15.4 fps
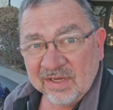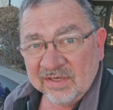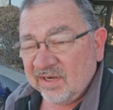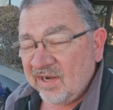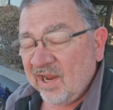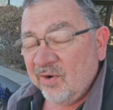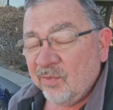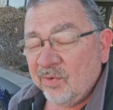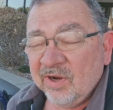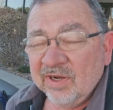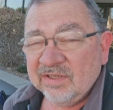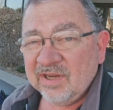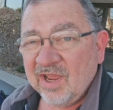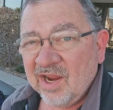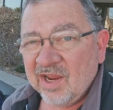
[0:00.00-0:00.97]
and today we're
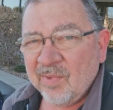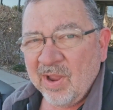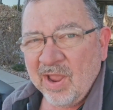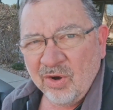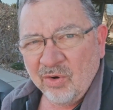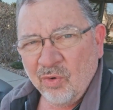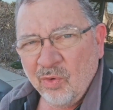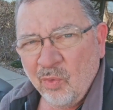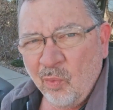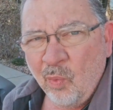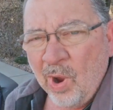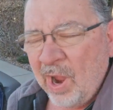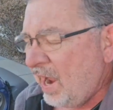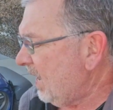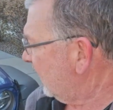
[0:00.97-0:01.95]
going to talk about
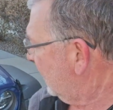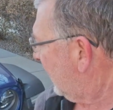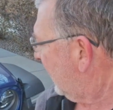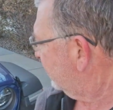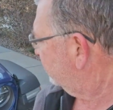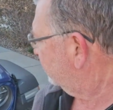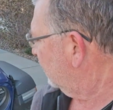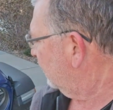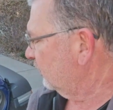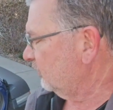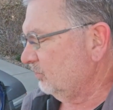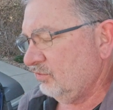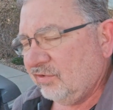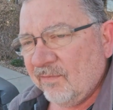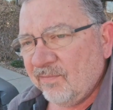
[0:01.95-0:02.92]
why I
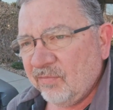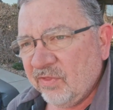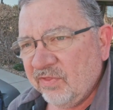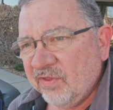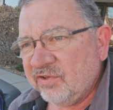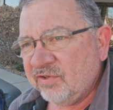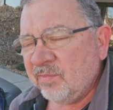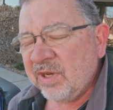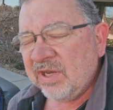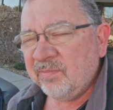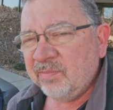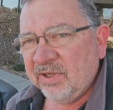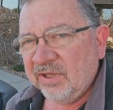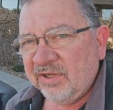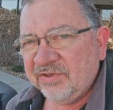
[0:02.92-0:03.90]
chose the
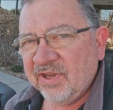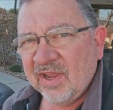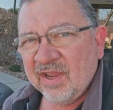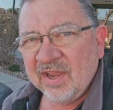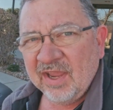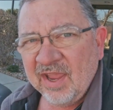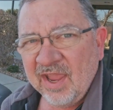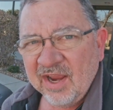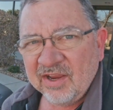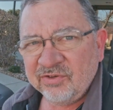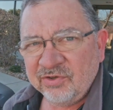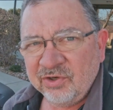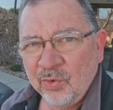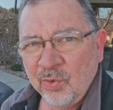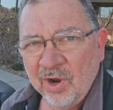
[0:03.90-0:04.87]
Smittybilt
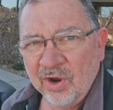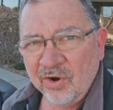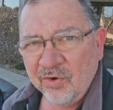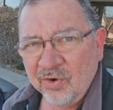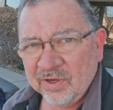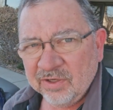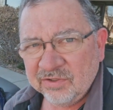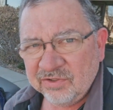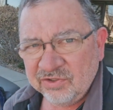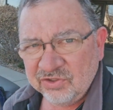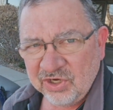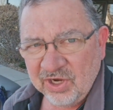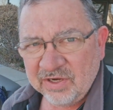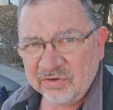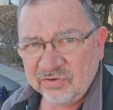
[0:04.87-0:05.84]
X2O
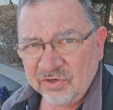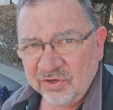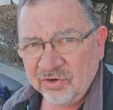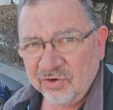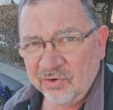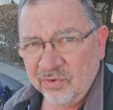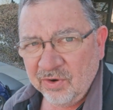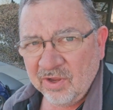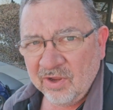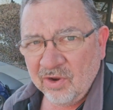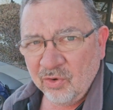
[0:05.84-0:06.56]
Gen2